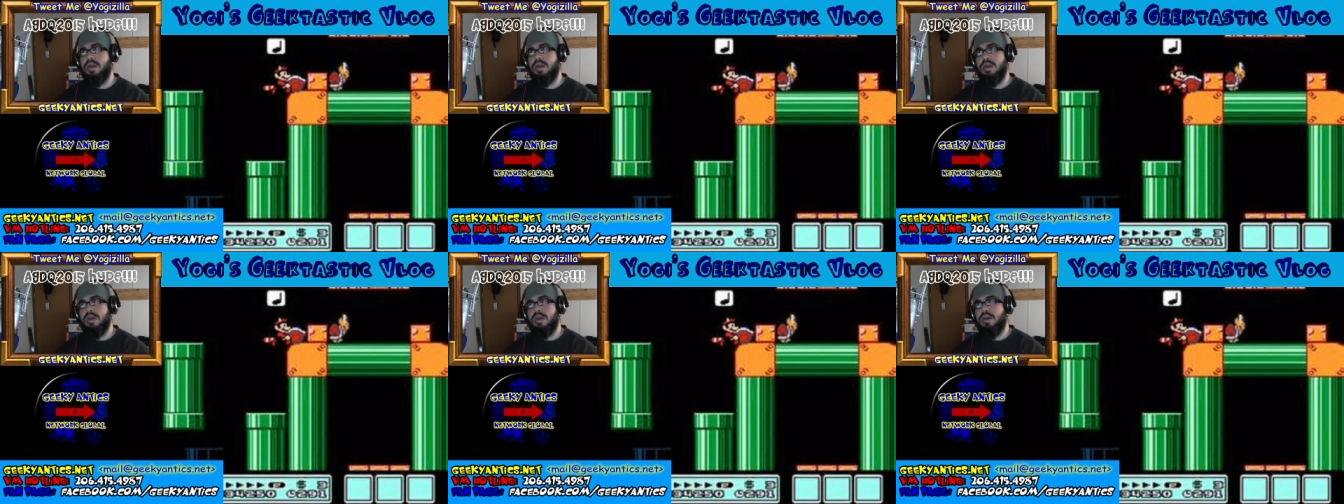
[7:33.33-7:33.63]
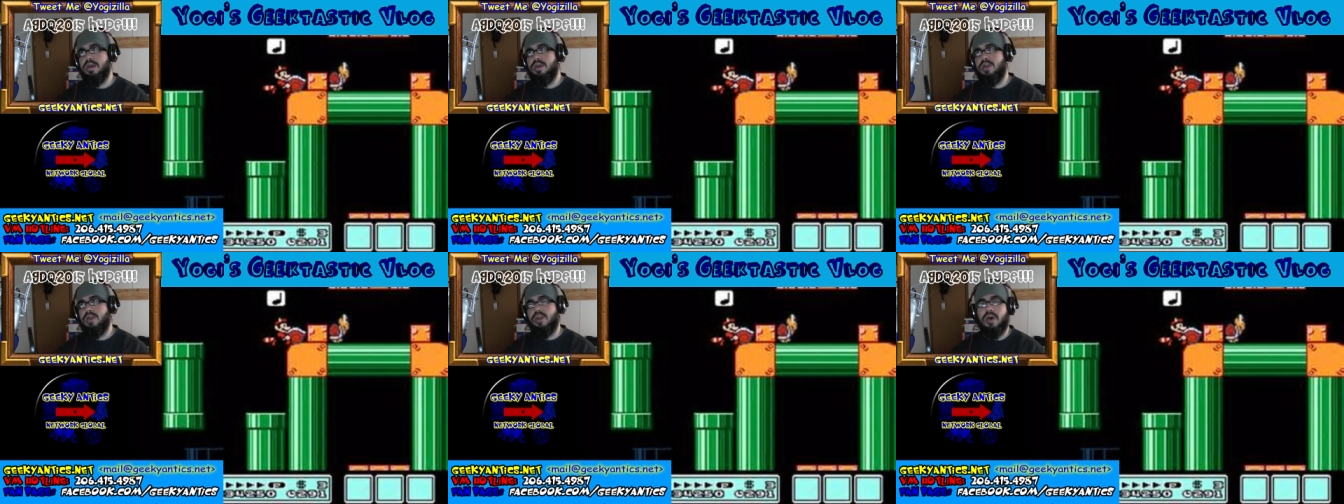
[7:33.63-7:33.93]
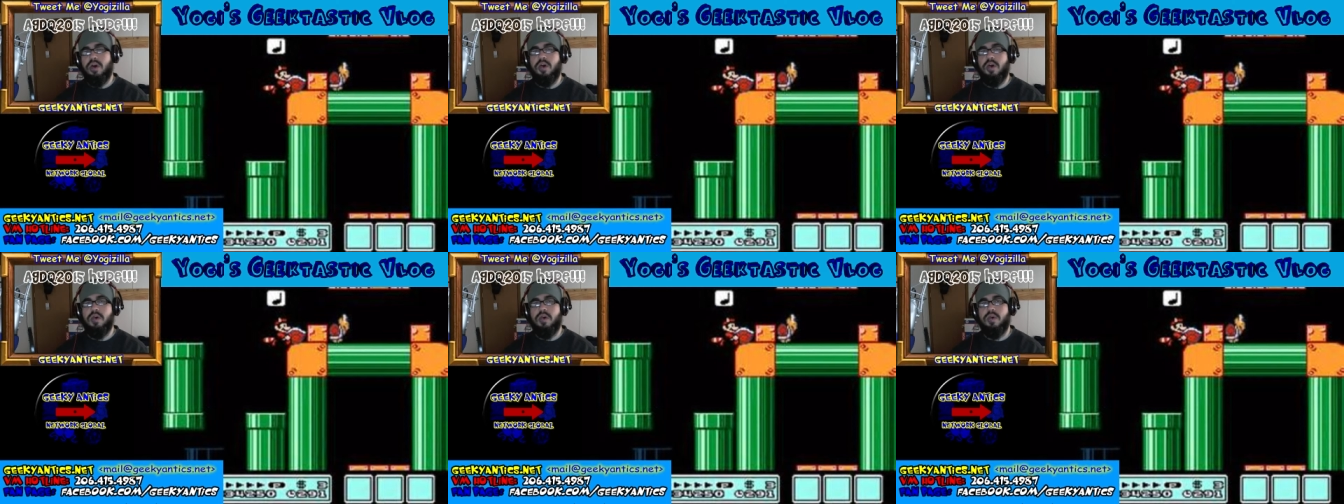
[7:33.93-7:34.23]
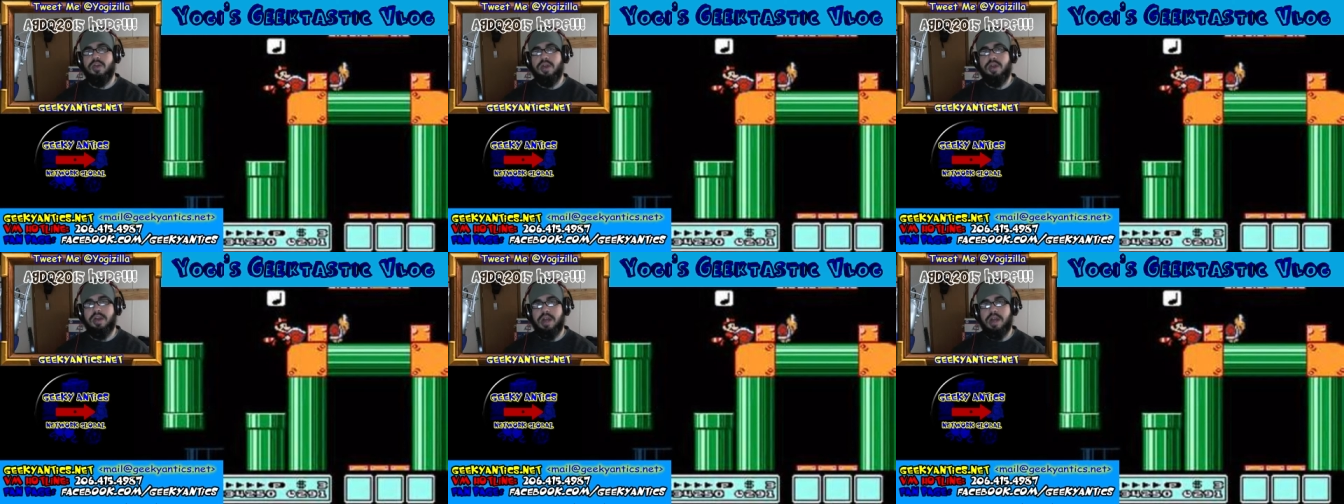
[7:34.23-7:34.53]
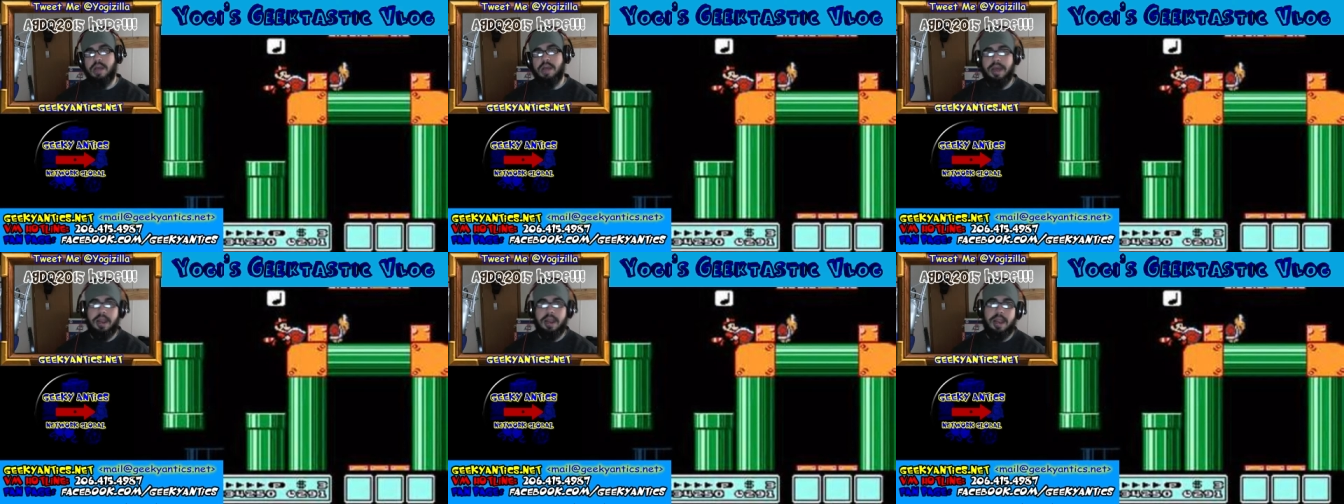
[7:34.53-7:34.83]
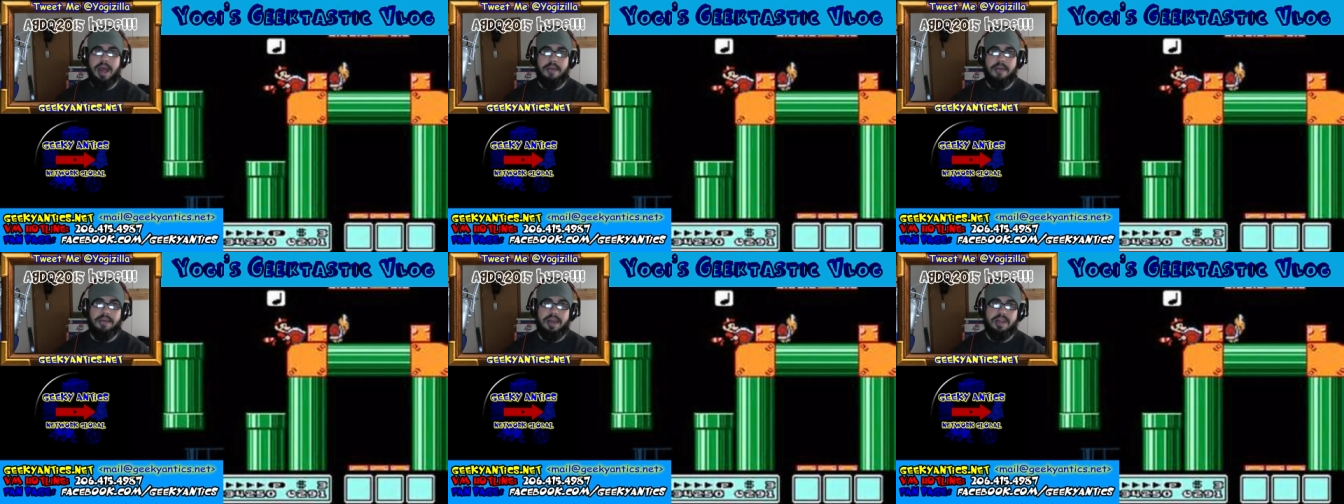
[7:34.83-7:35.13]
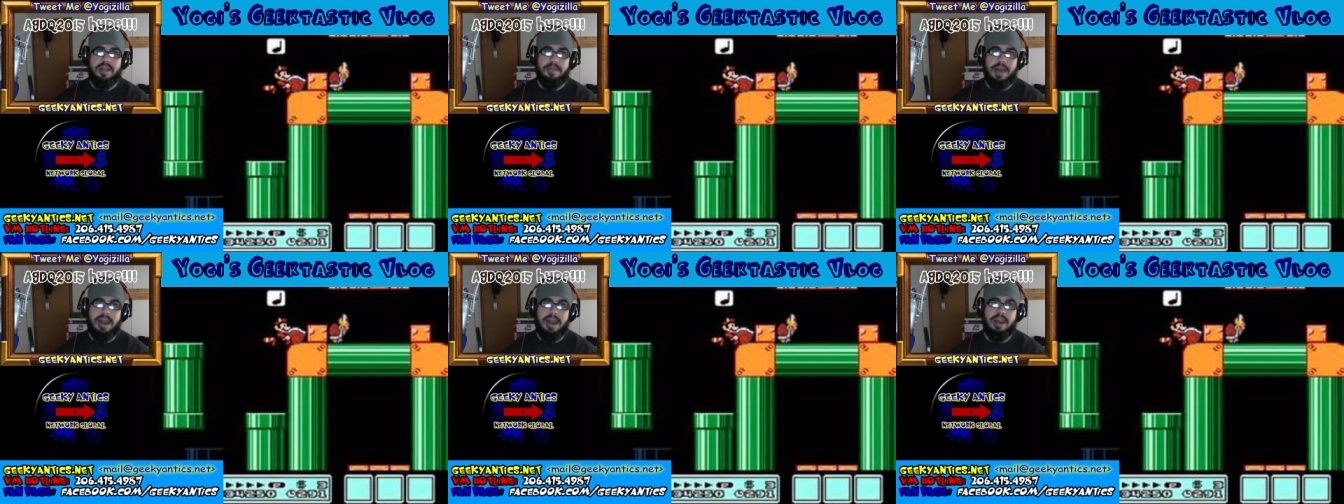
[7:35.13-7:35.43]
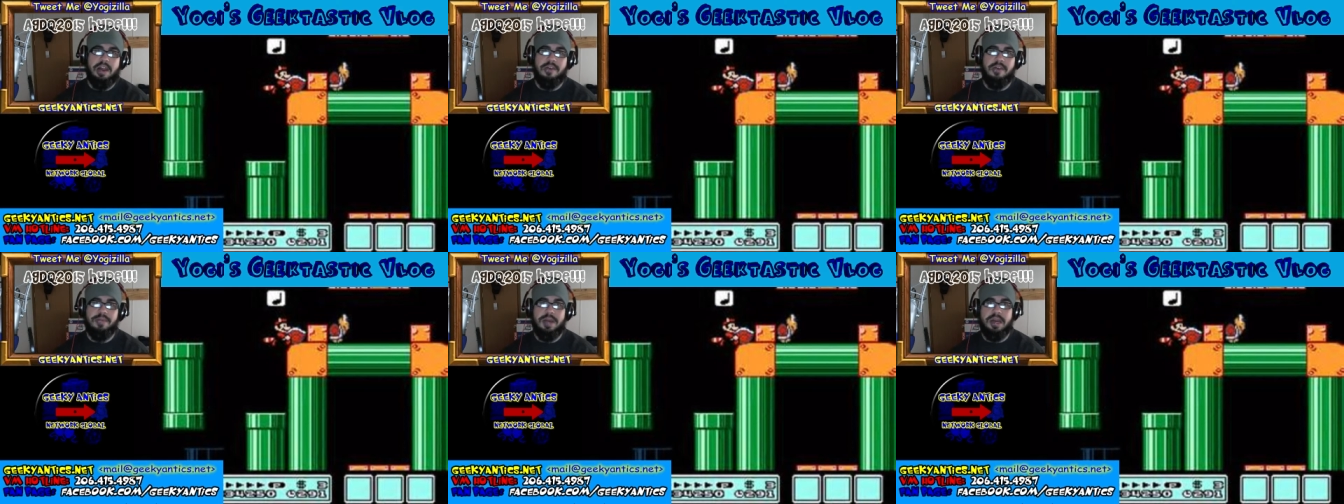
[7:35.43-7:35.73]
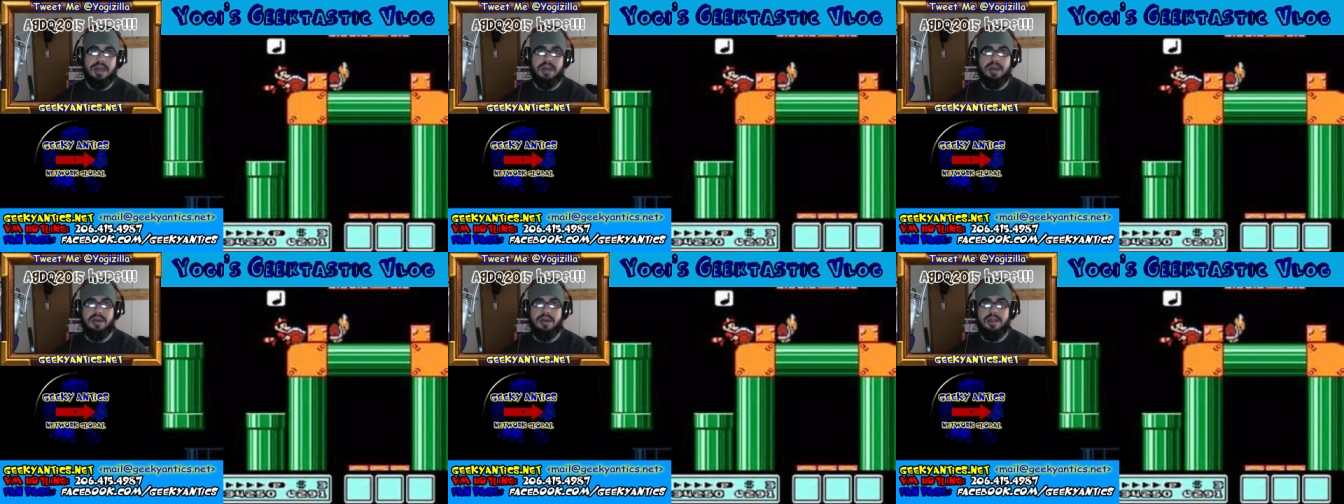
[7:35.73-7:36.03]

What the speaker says: So Cupcakenoms gets my love because